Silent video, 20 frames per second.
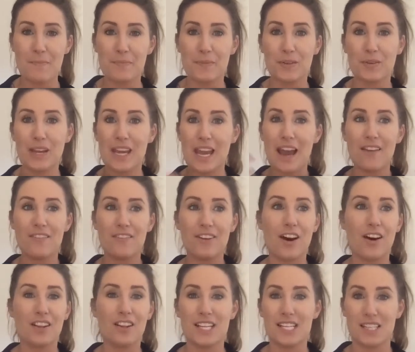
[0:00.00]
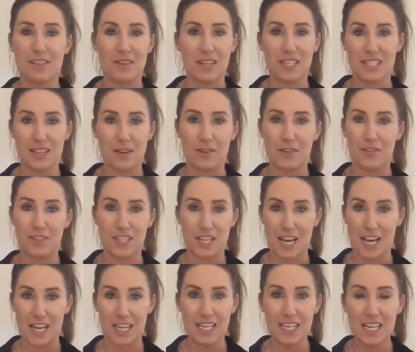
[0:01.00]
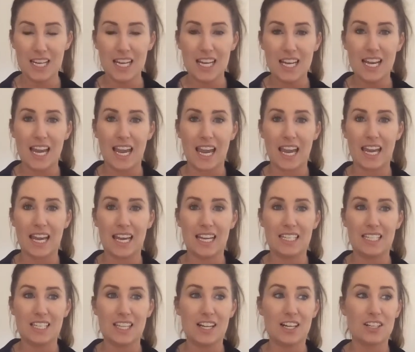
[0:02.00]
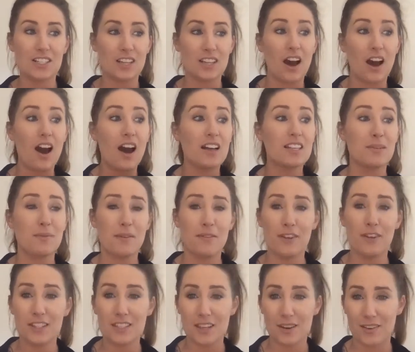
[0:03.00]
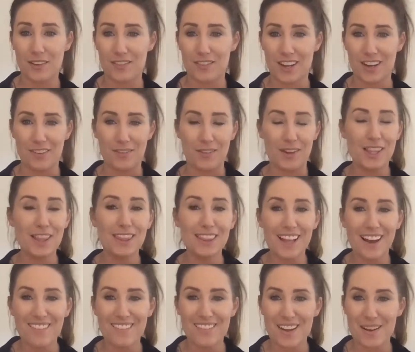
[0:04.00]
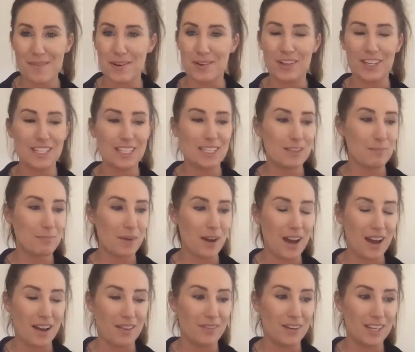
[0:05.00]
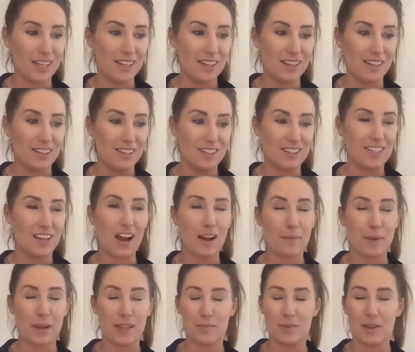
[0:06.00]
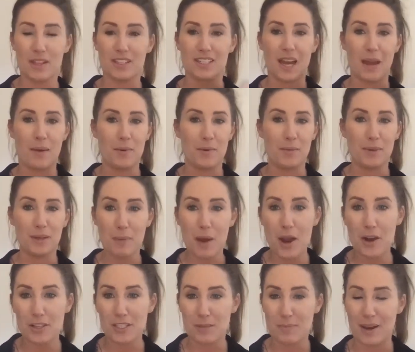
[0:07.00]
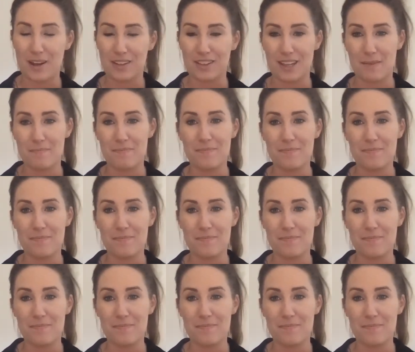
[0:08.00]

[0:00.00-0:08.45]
We have all these events that we've done, and there's awesome events that we've done, and we love them, and we talk about them all the time, and we post about them.